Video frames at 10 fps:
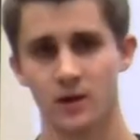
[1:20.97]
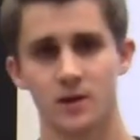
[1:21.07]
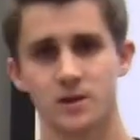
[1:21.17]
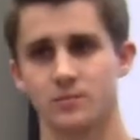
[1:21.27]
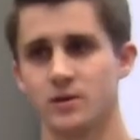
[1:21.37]

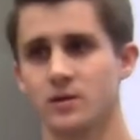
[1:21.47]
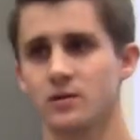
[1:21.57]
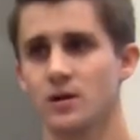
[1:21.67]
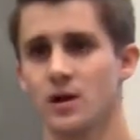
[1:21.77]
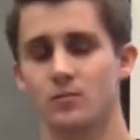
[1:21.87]
To
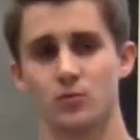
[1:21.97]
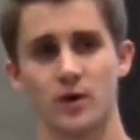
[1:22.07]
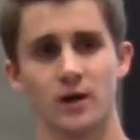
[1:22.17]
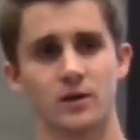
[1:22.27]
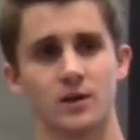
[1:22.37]
me,
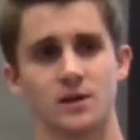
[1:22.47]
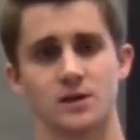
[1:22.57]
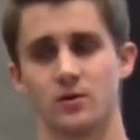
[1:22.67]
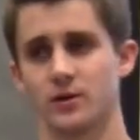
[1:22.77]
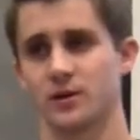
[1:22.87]
morality is
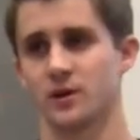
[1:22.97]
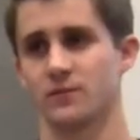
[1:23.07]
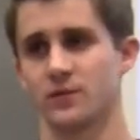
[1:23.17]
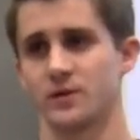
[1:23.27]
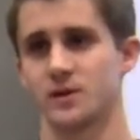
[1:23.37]
knowing the
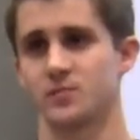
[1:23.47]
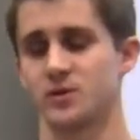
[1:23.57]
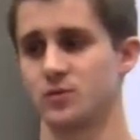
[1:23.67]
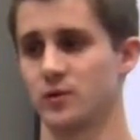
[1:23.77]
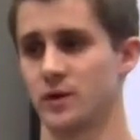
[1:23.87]
difference
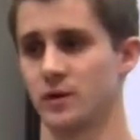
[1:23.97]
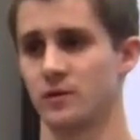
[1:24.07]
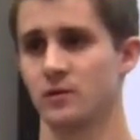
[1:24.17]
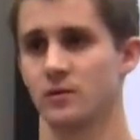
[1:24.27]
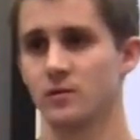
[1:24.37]

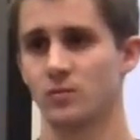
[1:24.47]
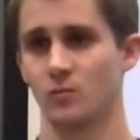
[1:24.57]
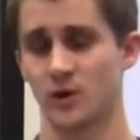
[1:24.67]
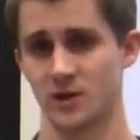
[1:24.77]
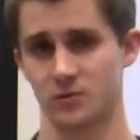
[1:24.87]
between
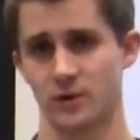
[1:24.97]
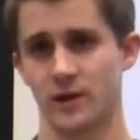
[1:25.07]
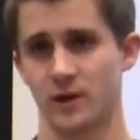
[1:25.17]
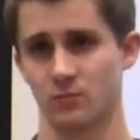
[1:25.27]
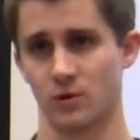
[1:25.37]
what is
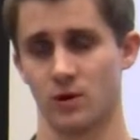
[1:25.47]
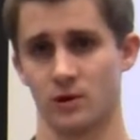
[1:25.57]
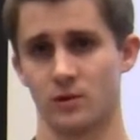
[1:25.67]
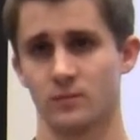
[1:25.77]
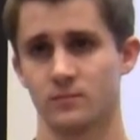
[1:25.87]
right and
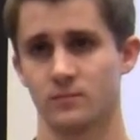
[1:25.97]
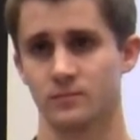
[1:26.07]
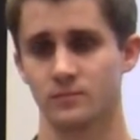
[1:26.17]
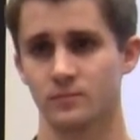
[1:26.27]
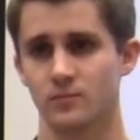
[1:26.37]
wrong,
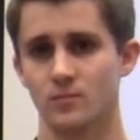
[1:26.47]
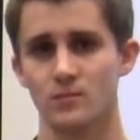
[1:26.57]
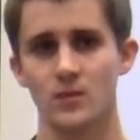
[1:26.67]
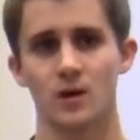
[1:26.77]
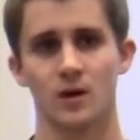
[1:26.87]

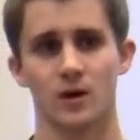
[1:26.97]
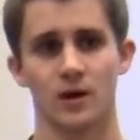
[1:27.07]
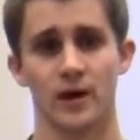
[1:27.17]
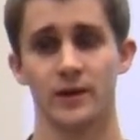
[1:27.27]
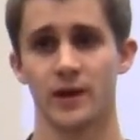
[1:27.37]

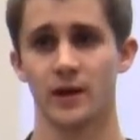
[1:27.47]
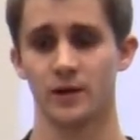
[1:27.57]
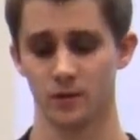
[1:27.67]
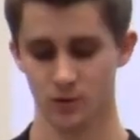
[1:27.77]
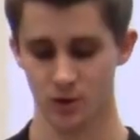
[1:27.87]
and
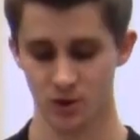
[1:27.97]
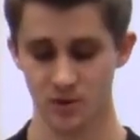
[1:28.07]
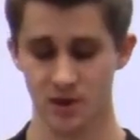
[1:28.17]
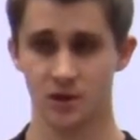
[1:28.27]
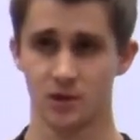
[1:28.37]
then
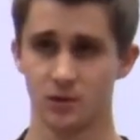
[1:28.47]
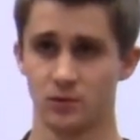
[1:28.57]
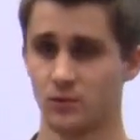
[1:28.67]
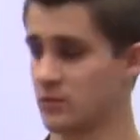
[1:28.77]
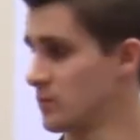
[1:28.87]
choosing to
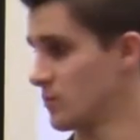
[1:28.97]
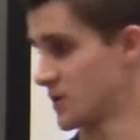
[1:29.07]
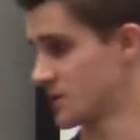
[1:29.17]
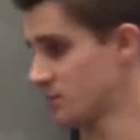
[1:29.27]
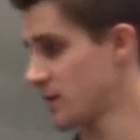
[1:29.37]
do
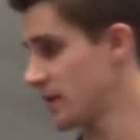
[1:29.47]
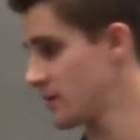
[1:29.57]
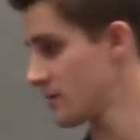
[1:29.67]
what is right.